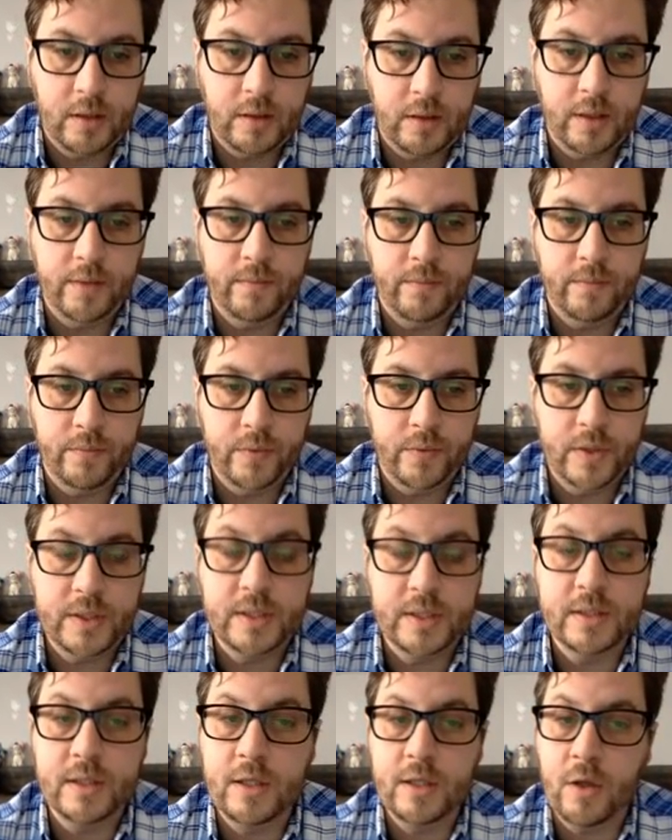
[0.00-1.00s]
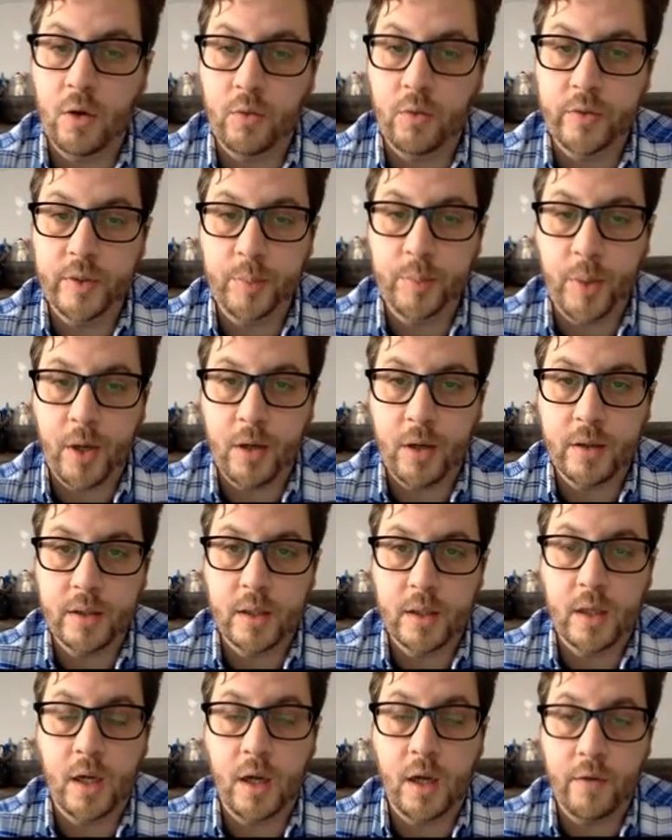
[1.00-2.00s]
Right? This is the only part
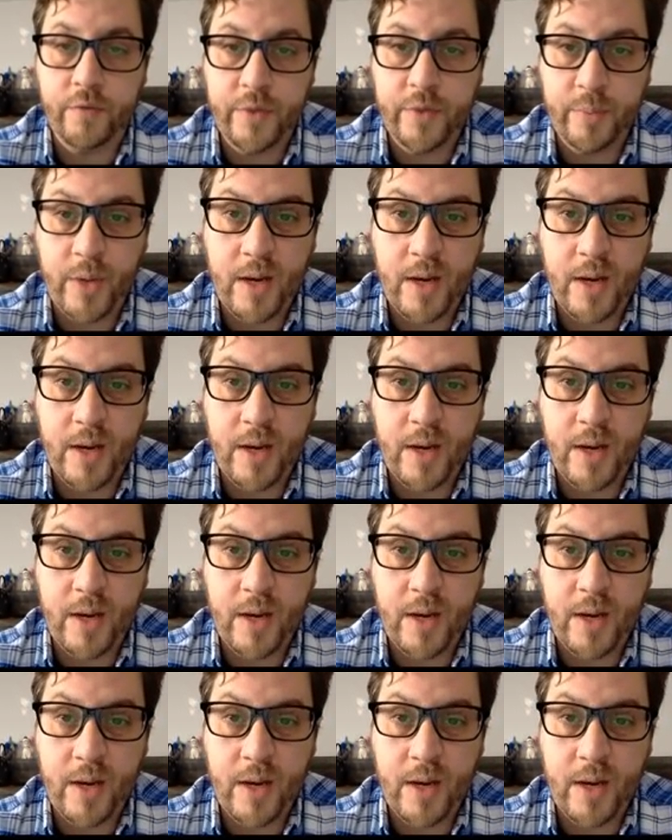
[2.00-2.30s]
of the